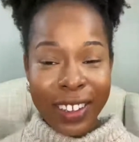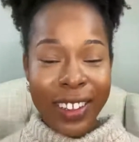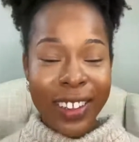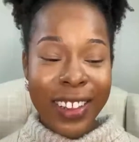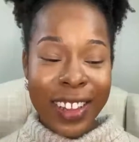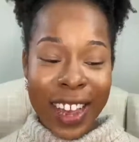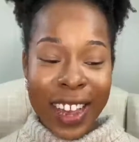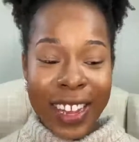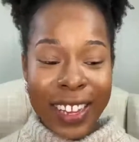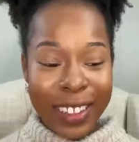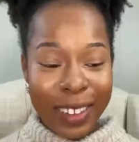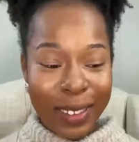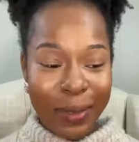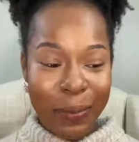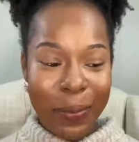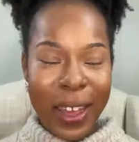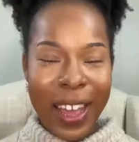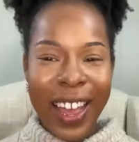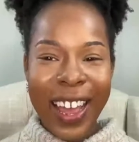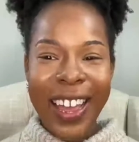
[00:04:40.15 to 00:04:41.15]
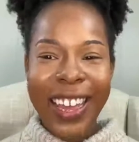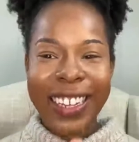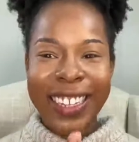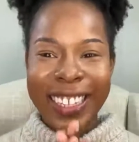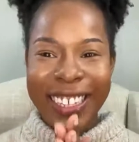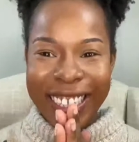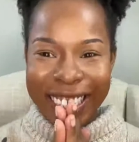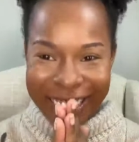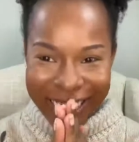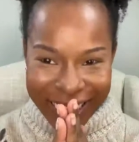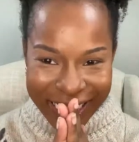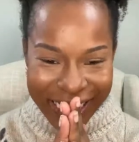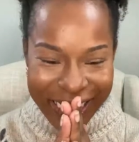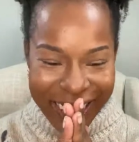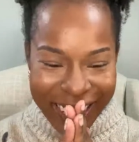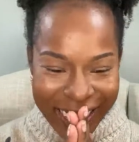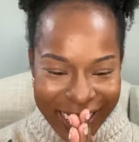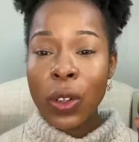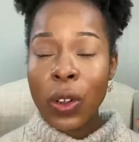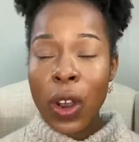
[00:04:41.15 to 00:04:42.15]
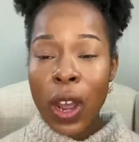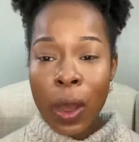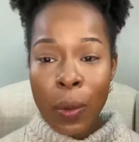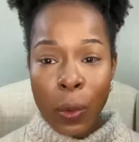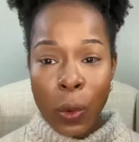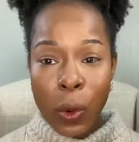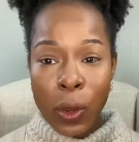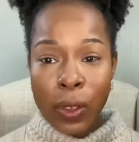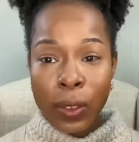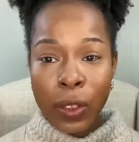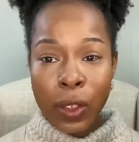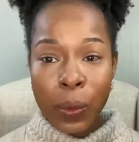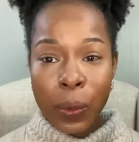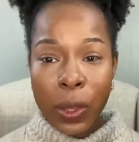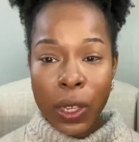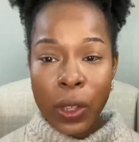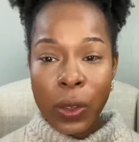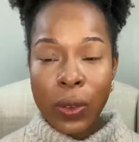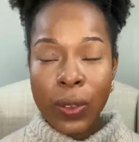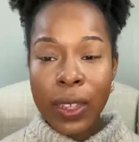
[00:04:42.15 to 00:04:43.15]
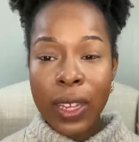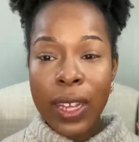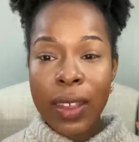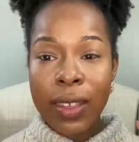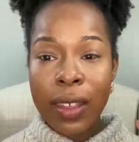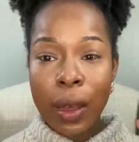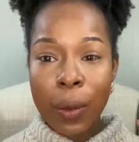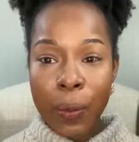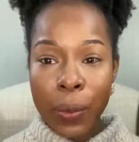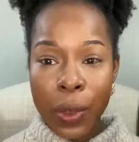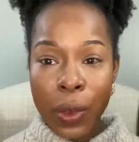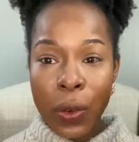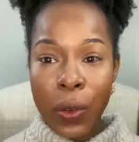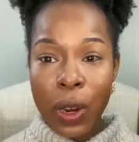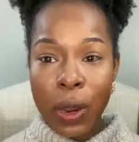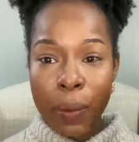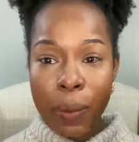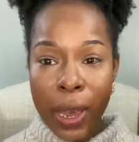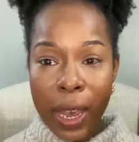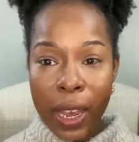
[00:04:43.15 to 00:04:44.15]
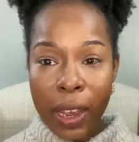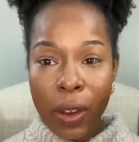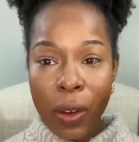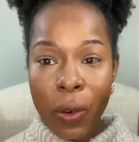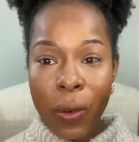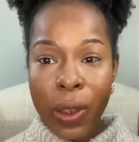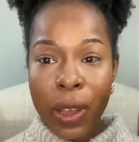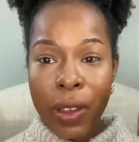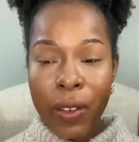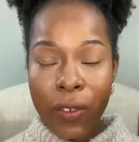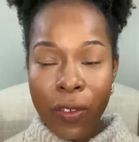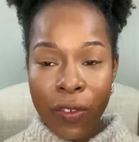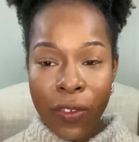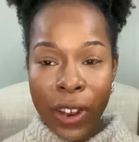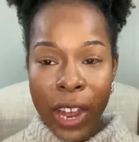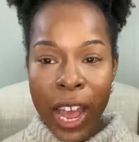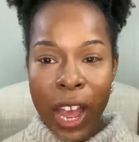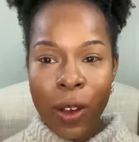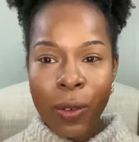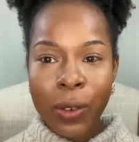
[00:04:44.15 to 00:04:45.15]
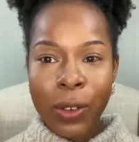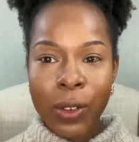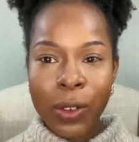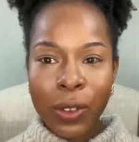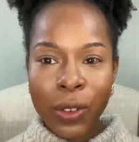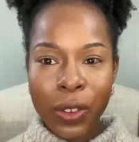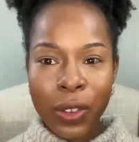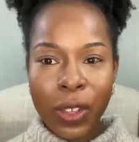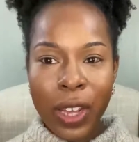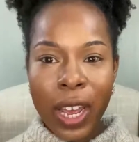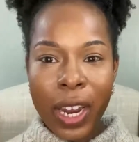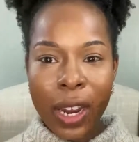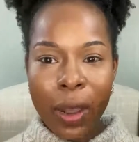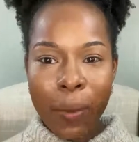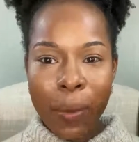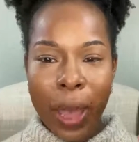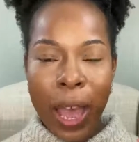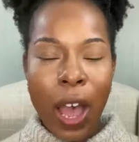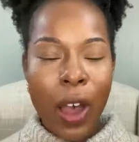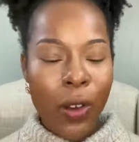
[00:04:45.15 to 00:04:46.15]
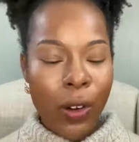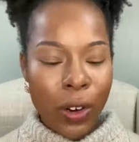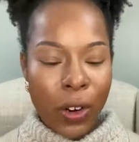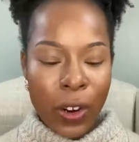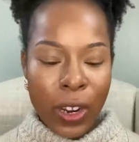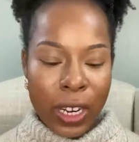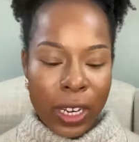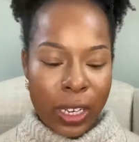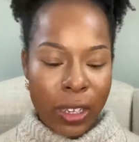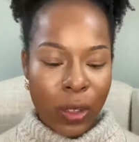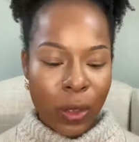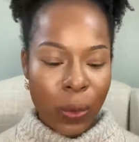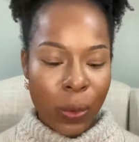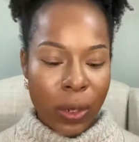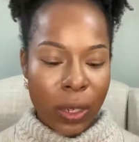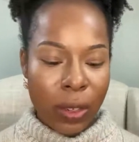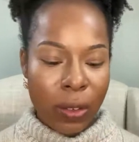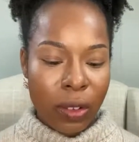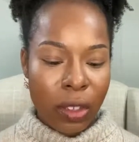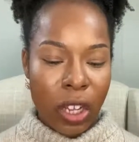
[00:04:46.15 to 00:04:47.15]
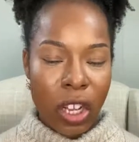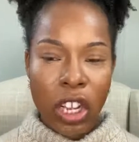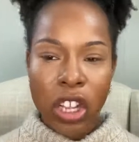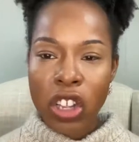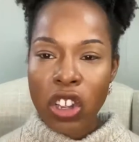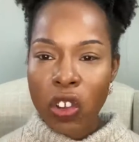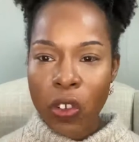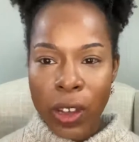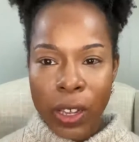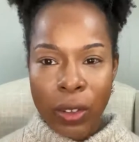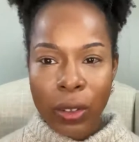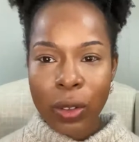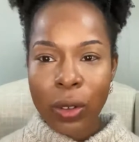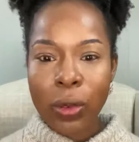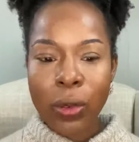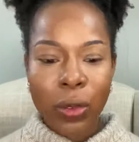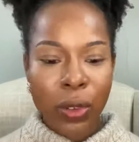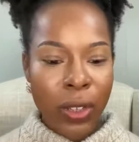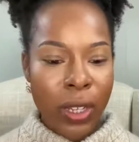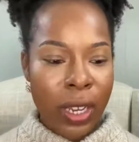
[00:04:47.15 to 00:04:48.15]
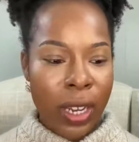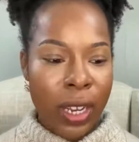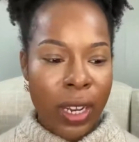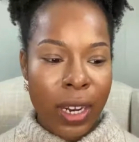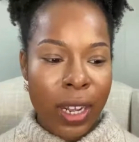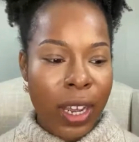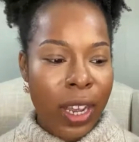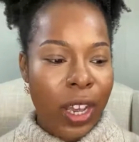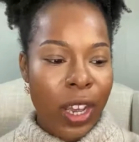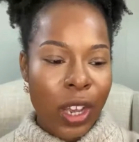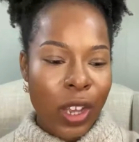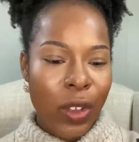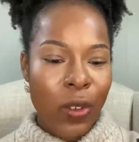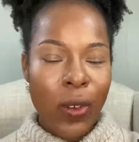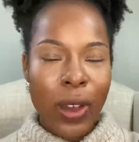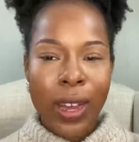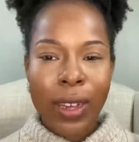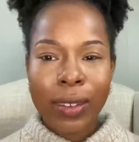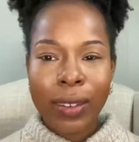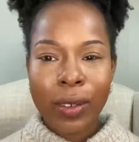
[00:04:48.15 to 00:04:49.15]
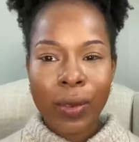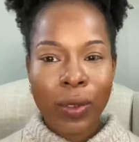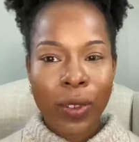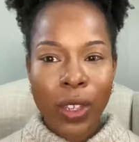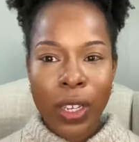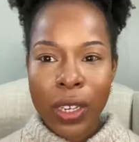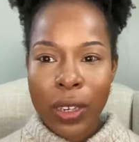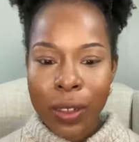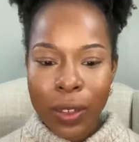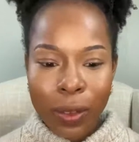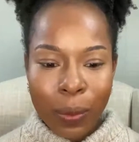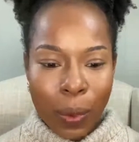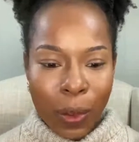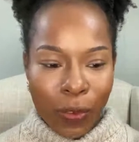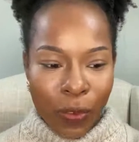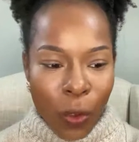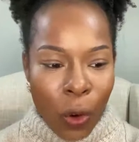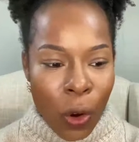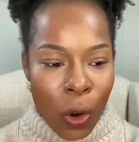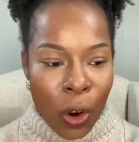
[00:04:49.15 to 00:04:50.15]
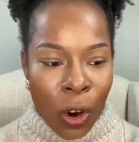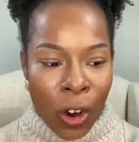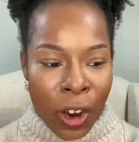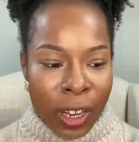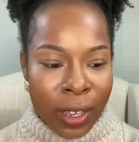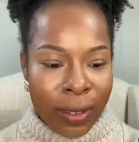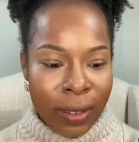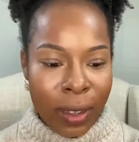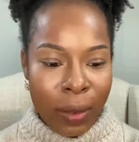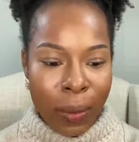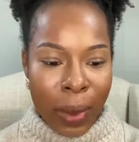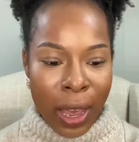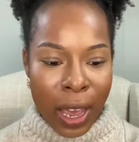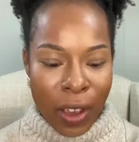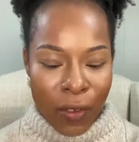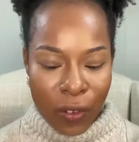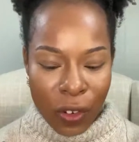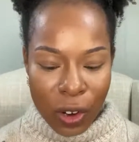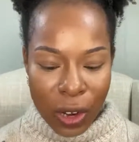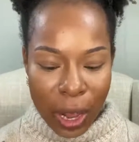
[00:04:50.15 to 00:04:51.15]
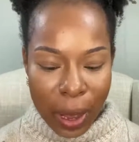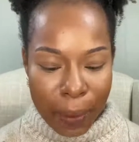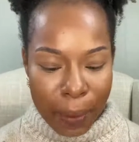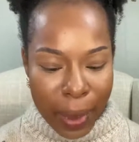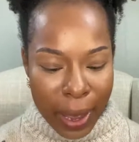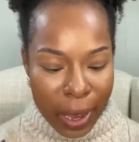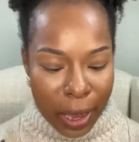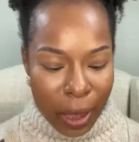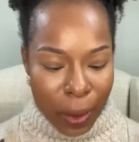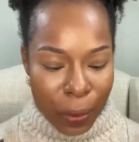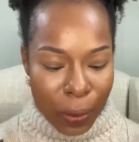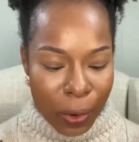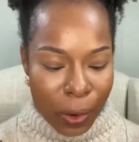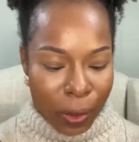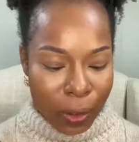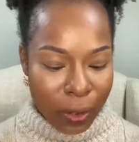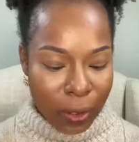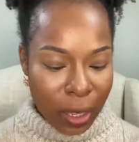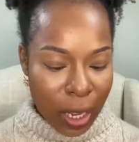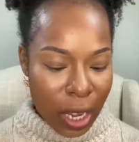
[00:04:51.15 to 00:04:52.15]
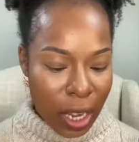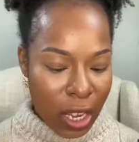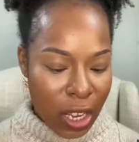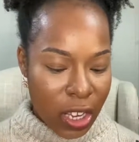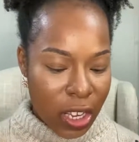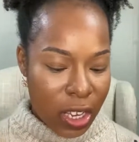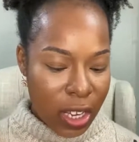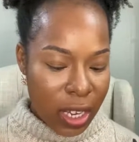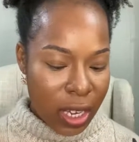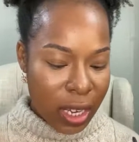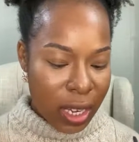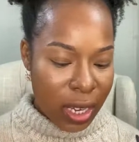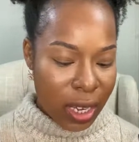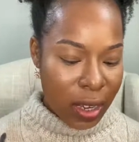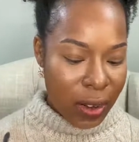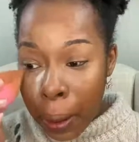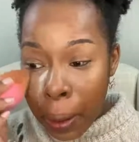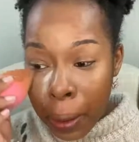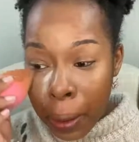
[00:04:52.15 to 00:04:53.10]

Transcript: That hit the spot. Concealer, I'm going to be using the Beauty Bakery Flower Setting Powder, and this one is in translucent. You guys have seen this before. It's in my everyday makeup rotation.